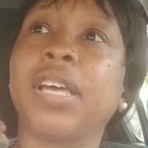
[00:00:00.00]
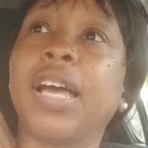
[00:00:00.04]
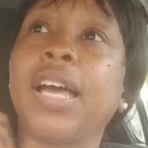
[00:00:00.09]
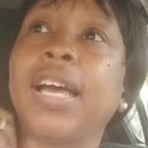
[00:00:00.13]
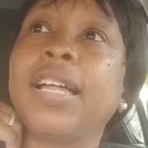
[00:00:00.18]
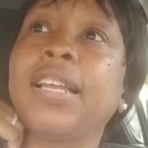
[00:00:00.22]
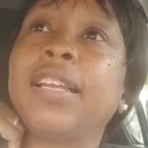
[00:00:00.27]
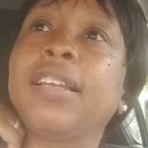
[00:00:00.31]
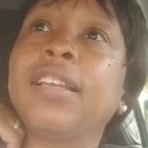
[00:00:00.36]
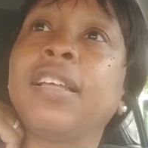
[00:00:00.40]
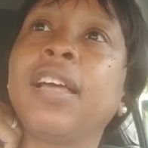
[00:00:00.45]

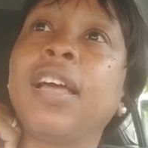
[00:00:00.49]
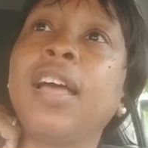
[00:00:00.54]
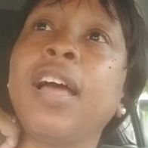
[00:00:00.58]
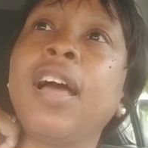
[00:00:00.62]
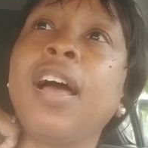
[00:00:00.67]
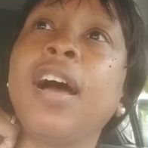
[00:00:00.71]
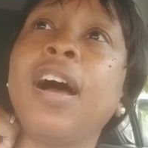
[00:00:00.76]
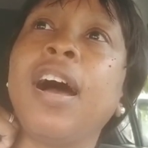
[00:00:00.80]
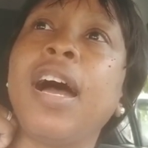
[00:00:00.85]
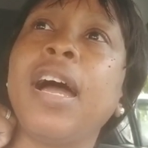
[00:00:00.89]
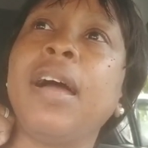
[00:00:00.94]
And
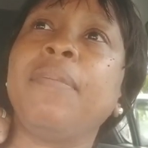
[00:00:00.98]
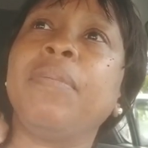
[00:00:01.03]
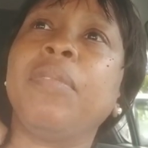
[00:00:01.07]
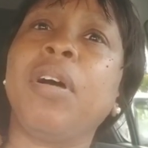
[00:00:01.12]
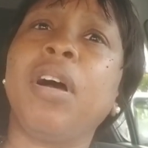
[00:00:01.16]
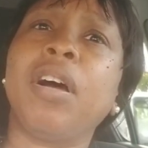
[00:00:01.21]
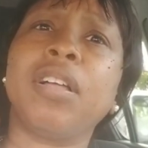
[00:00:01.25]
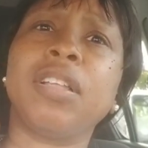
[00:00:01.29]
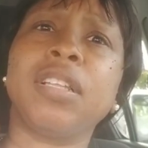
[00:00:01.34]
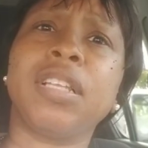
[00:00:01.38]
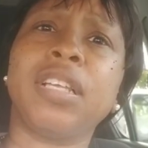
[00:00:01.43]
I'm
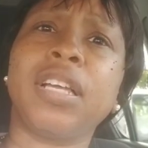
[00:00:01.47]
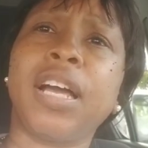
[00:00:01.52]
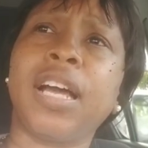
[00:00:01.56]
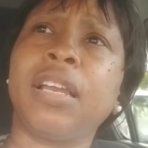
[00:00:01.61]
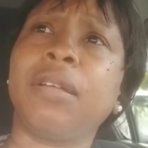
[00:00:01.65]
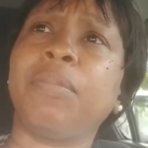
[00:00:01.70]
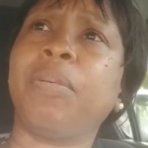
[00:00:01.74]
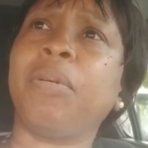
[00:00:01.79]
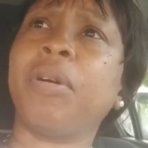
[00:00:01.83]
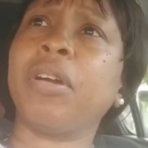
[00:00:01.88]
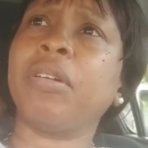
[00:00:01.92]
not at
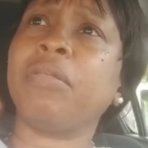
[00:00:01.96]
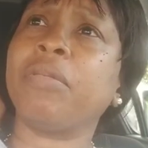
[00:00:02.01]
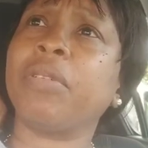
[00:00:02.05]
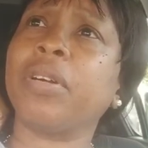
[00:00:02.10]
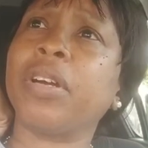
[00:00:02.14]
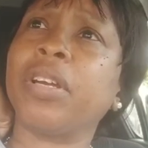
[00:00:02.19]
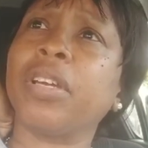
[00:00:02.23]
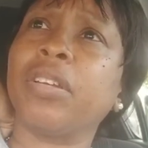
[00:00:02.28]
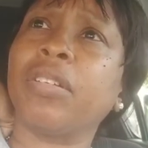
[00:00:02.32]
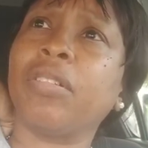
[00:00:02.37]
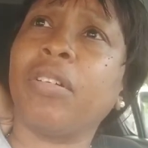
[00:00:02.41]
a point where
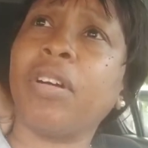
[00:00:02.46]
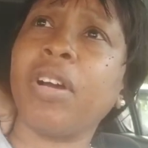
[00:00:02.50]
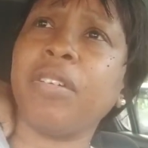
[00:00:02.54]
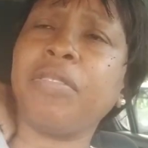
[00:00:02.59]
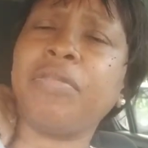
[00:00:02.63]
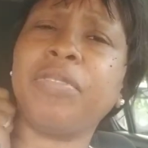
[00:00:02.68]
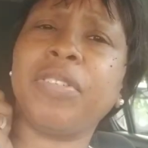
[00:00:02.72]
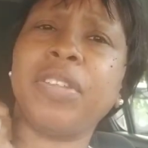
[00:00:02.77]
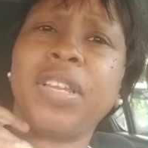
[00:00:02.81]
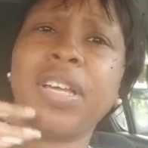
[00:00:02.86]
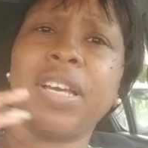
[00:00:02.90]
I
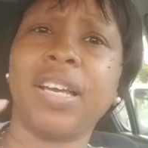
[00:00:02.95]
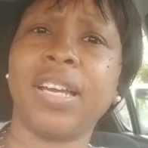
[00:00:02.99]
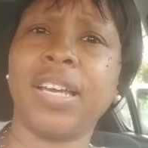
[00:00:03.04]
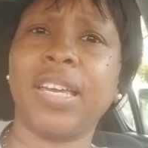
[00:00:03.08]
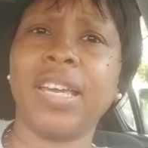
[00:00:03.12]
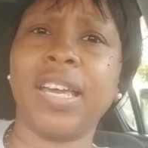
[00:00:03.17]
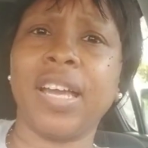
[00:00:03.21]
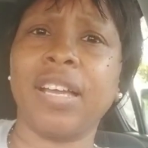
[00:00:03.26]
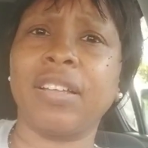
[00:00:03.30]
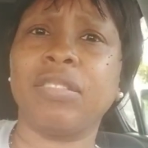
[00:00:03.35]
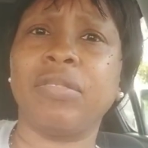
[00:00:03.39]
feel like I
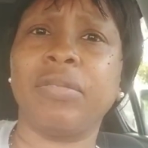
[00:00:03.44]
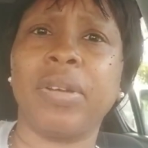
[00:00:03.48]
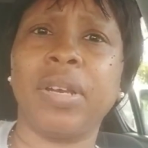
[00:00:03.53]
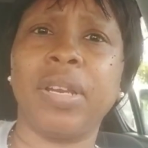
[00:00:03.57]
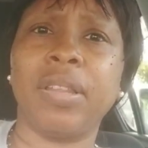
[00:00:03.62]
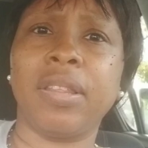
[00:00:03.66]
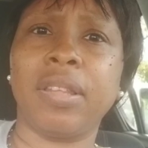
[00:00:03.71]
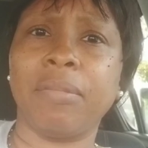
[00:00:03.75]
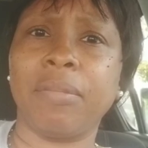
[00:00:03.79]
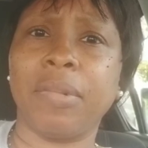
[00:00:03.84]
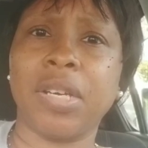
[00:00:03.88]
can't do
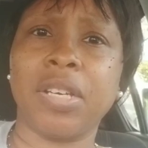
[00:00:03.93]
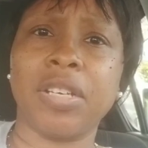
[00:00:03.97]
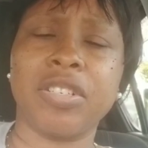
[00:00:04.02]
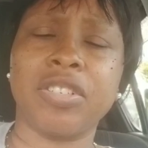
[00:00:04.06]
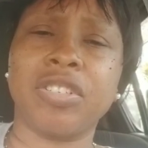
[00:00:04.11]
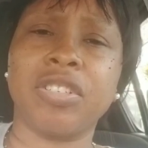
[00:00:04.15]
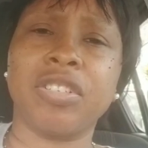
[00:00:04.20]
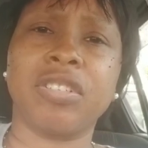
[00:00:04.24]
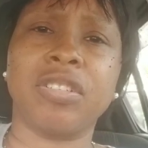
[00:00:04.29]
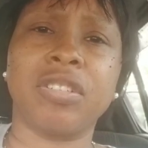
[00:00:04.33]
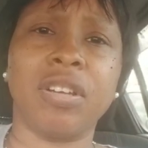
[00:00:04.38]
anything because
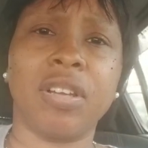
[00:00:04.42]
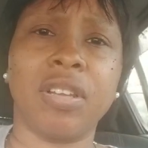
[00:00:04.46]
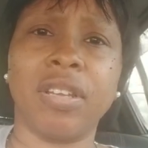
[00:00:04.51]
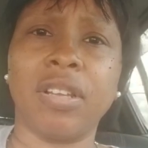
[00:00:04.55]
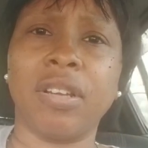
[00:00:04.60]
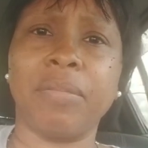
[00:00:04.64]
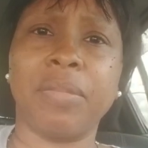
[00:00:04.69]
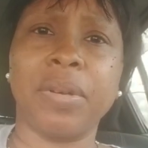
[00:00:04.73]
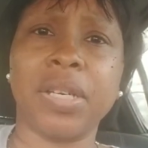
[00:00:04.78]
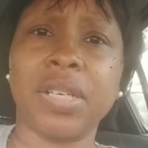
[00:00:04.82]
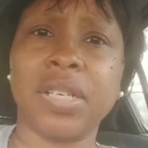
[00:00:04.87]
she's not
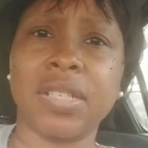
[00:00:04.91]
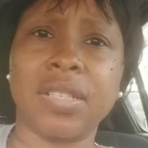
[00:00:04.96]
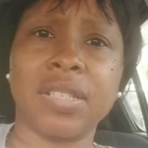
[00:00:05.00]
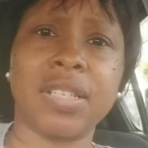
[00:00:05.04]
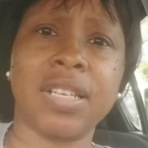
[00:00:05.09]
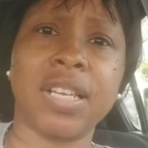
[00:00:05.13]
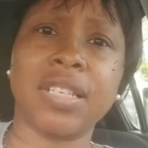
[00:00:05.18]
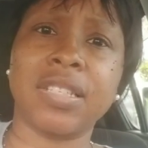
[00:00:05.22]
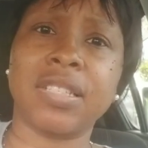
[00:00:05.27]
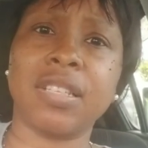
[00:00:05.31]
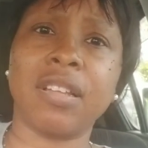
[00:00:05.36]
there, because
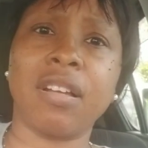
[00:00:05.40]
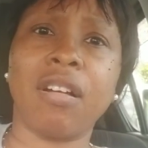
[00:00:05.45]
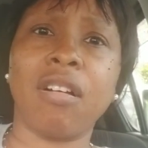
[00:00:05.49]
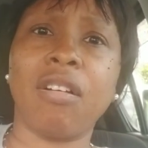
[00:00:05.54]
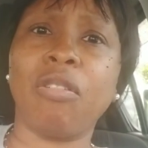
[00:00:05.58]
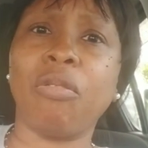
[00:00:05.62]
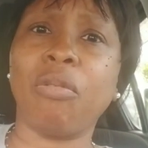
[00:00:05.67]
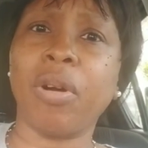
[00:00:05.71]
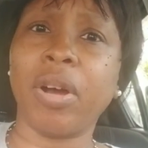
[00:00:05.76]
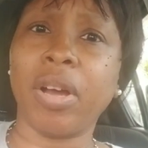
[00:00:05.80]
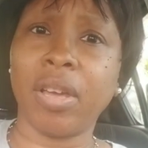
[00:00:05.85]
that's not
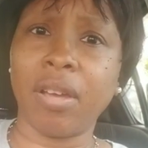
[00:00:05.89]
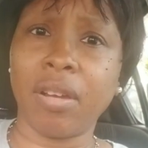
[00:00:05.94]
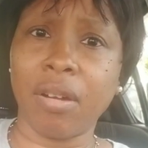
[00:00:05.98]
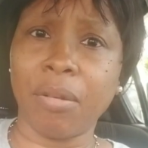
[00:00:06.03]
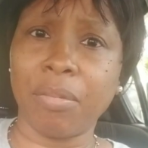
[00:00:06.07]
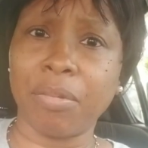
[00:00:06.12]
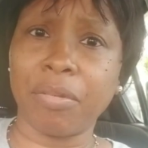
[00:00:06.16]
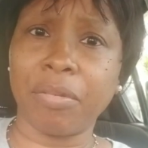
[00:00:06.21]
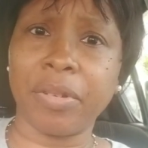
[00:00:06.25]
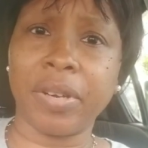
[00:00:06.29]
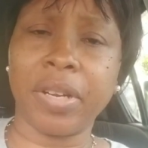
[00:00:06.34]
how I
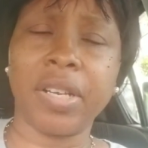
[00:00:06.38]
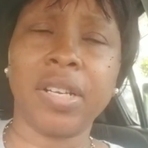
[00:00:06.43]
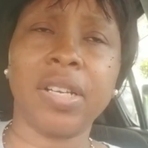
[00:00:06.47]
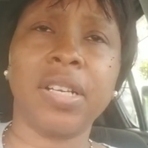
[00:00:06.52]
operate.